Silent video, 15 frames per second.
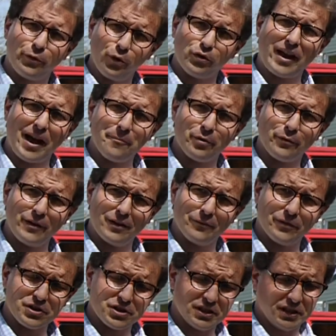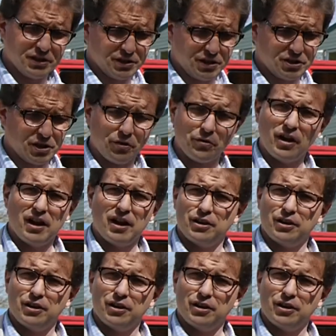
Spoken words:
full camper van facility, so